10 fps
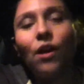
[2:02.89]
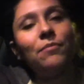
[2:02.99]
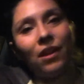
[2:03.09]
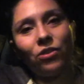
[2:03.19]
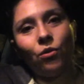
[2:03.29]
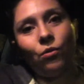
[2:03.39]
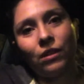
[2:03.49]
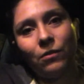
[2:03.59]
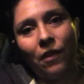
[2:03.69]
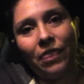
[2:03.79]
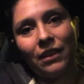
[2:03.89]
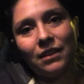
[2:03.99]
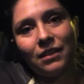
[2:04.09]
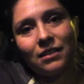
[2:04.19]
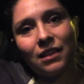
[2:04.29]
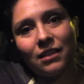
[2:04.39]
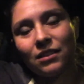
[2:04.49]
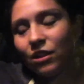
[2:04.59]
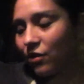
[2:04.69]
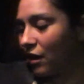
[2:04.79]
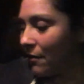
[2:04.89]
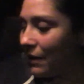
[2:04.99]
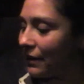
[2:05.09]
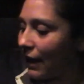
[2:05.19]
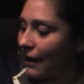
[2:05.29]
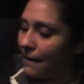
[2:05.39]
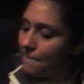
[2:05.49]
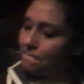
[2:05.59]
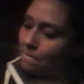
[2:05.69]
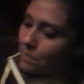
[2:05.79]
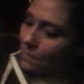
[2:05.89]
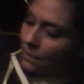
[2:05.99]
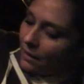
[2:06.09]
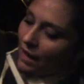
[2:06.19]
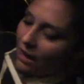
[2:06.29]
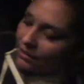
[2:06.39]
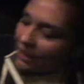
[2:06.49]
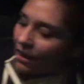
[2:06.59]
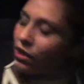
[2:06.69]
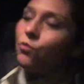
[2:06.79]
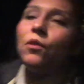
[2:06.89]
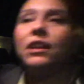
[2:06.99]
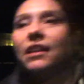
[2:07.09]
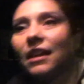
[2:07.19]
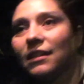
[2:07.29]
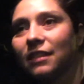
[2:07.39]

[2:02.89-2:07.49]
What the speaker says: I'm not the only one that does this. You know what I mean? Like, and I'll tell you what it is.